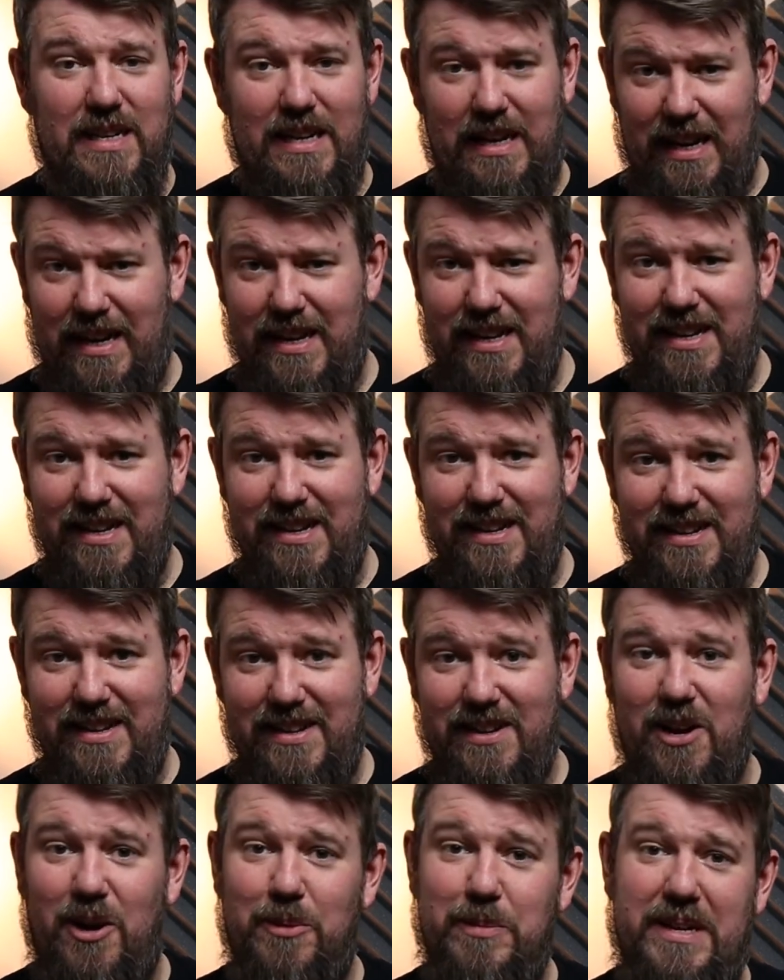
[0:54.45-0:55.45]
to like,
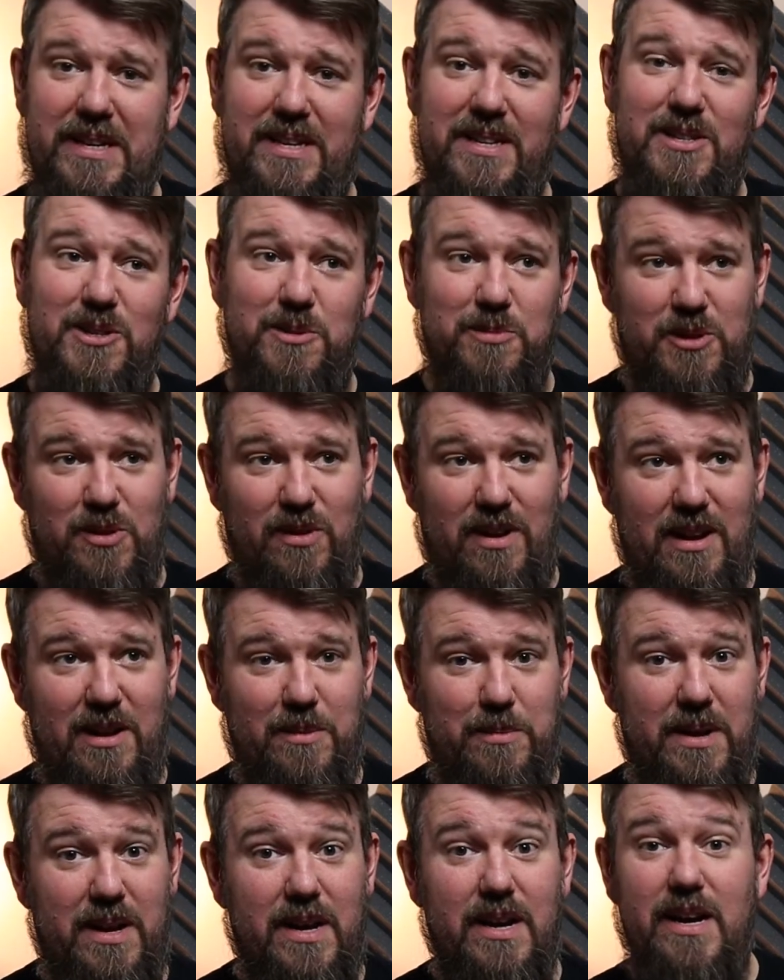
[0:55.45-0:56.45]
comment,
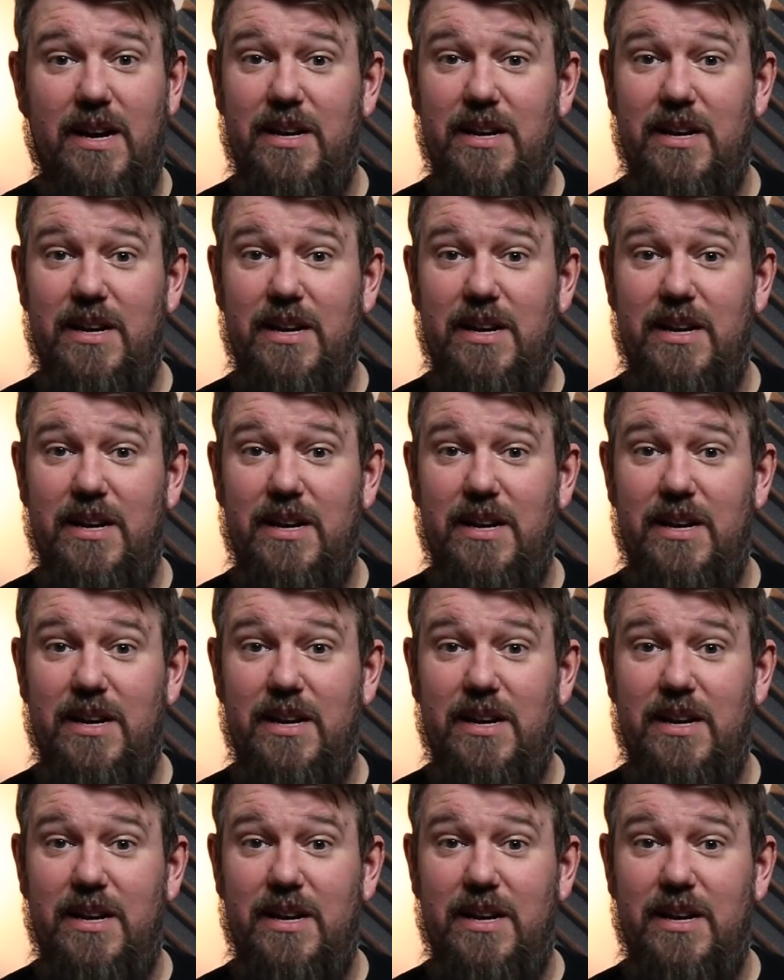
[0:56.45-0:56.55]
subscribe,